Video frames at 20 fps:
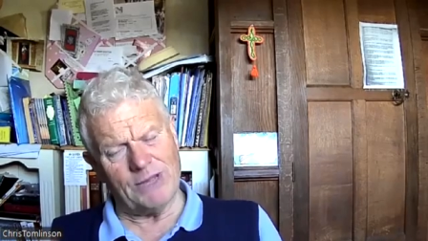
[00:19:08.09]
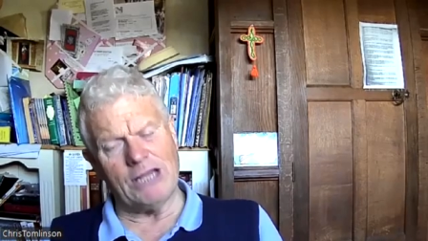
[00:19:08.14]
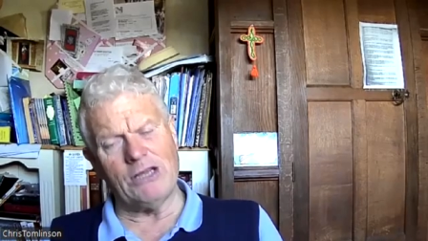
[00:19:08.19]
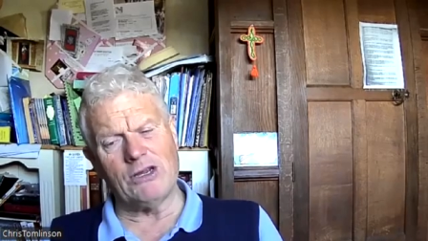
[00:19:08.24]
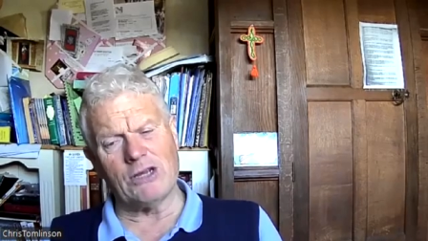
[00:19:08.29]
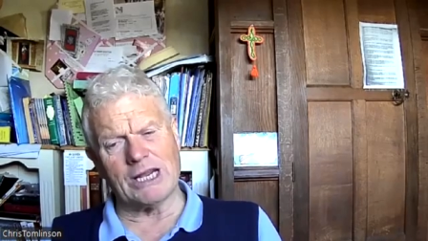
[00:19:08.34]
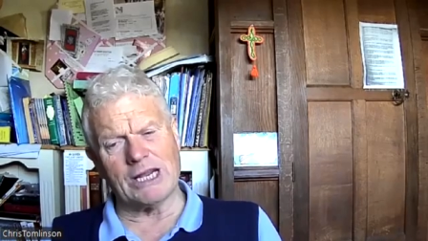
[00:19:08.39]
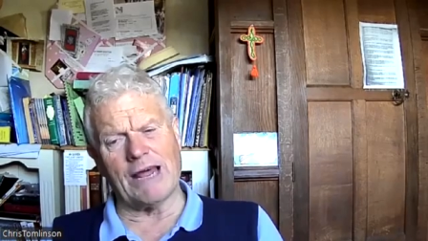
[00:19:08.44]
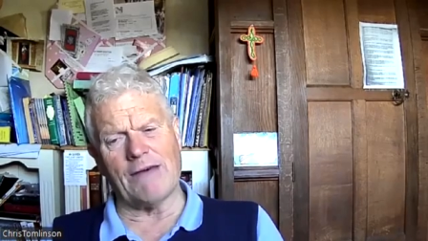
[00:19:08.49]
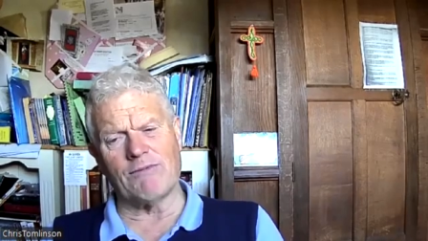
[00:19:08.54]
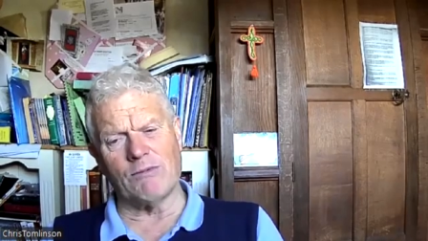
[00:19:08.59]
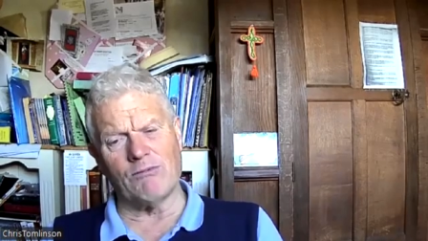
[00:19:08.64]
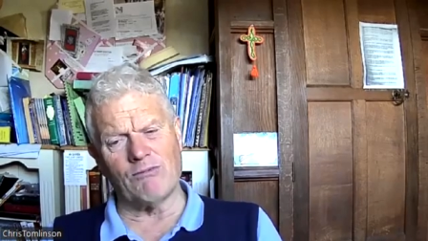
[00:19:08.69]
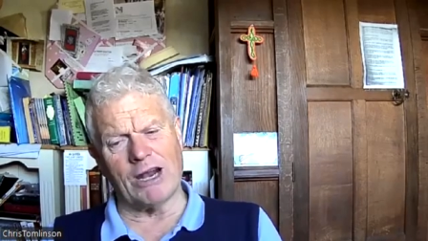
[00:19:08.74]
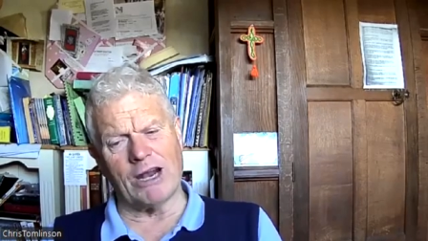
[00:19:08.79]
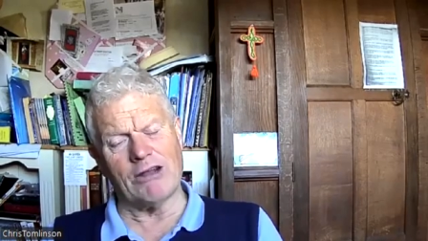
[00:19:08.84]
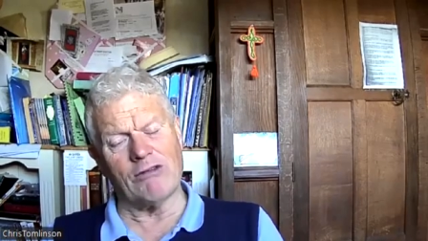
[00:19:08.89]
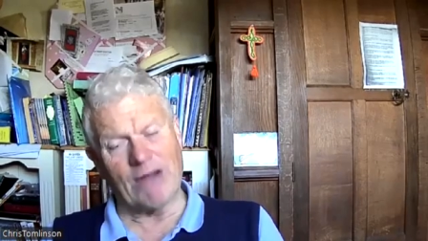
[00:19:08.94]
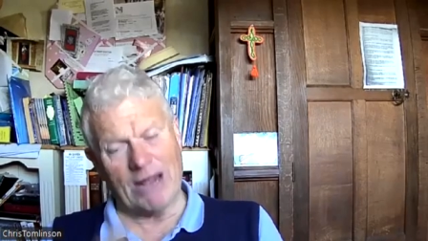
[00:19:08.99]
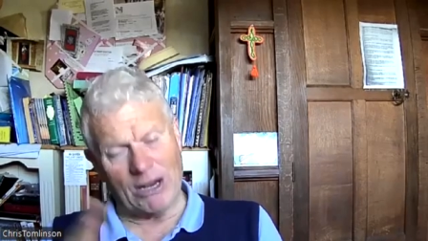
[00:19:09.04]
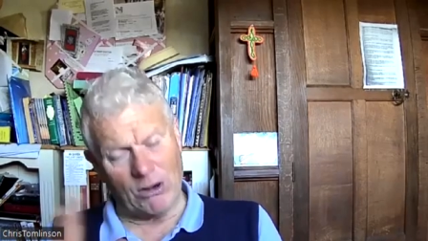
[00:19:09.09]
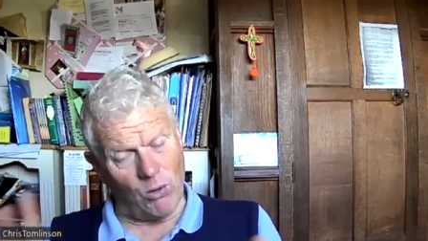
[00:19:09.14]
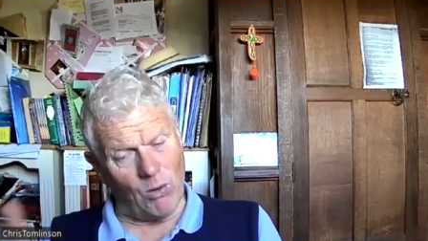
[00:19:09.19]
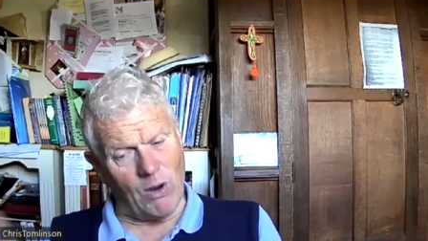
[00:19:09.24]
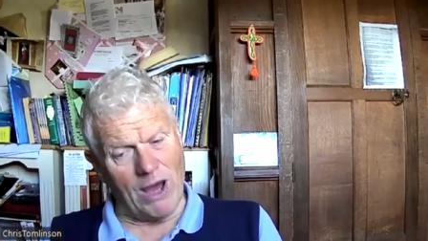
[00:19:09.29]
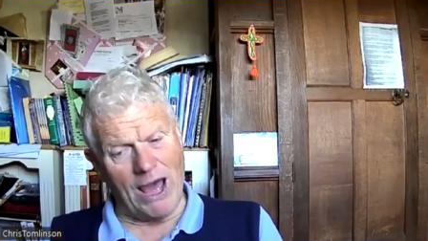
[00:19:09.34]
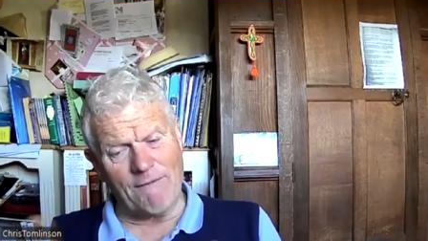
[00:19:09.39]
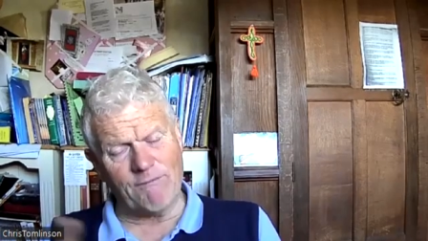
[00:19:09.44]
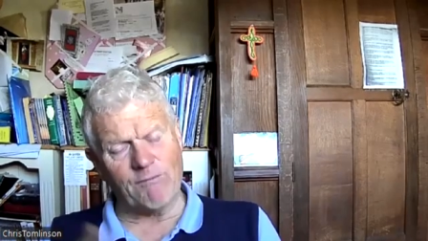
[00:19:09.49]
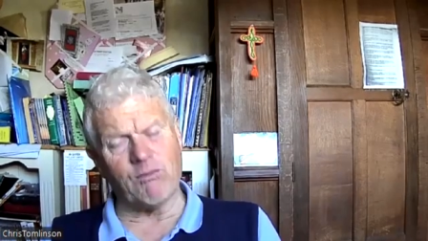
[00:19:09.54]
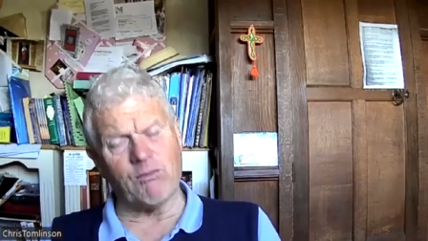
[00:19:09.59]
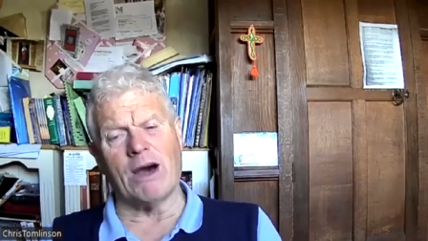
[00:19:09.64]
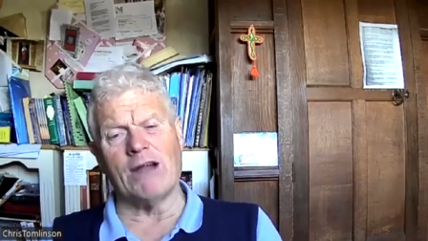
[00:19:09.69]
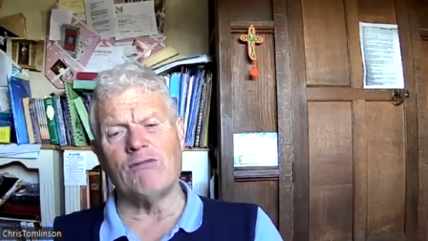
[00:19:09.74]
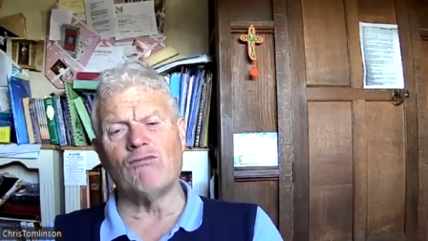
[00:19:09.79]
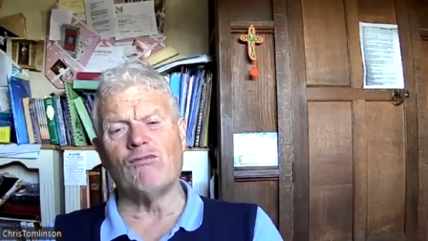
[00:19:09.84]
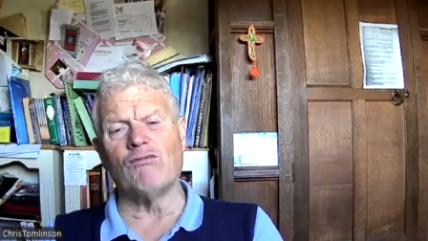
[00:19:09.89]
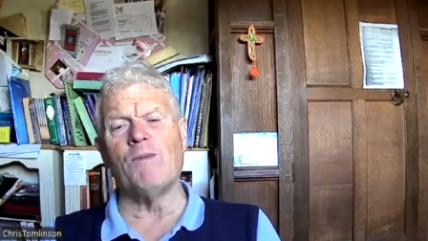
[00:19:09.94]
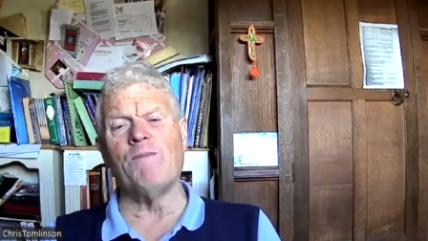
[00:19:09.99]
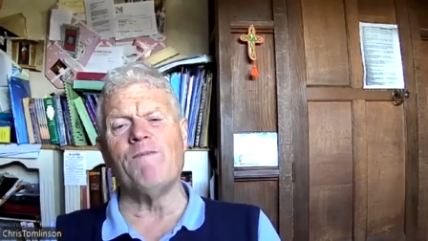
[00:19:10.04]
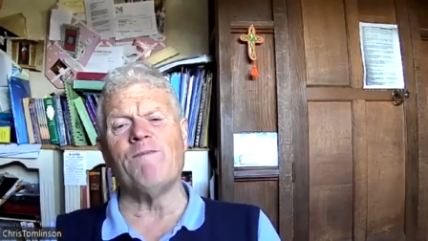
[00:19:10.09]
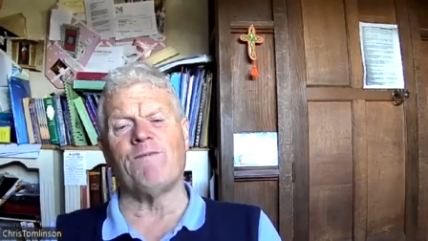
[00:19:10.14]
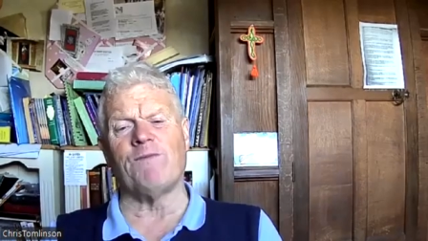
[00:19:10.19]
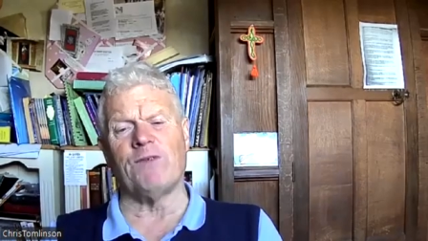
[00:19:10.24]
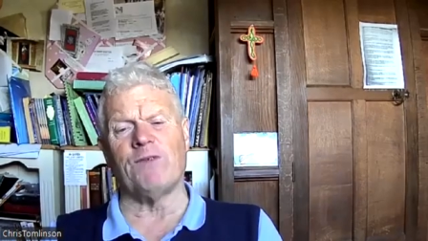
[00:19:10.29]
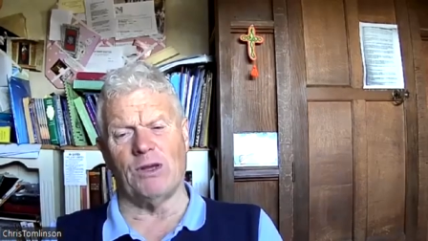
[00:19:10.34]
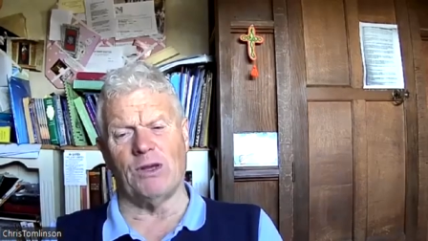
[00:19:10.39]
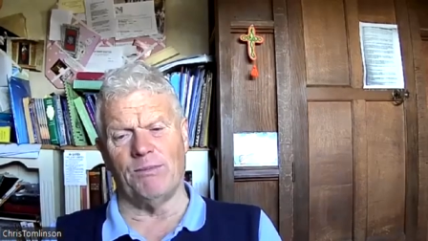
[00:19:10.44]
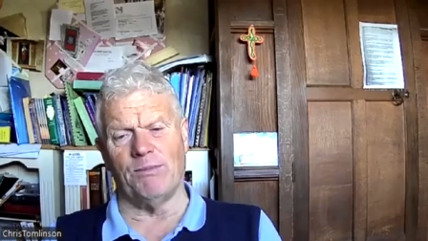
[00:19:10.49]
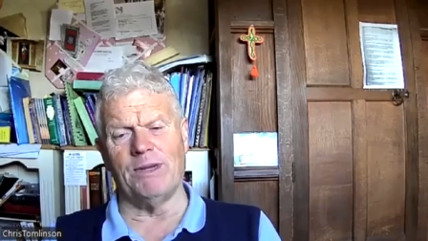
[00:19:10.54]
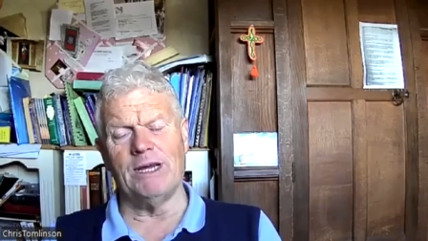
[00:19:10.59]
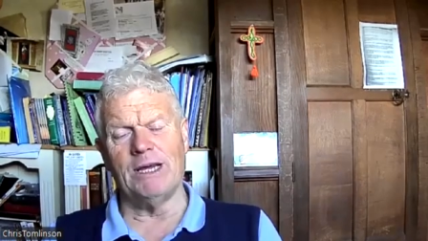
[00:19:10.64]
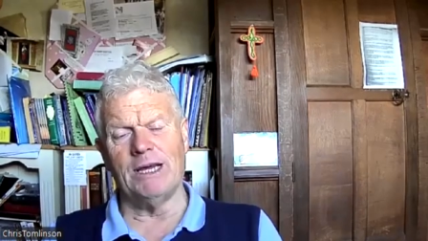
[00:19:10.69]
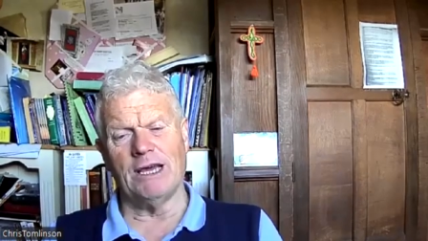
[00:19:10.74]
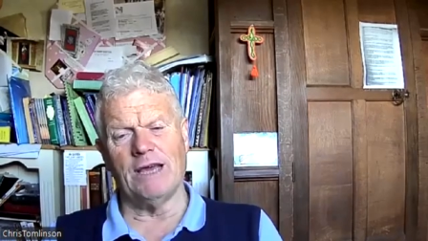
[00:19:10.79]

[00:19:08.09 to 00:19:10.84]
then you can have them running around or have one room for them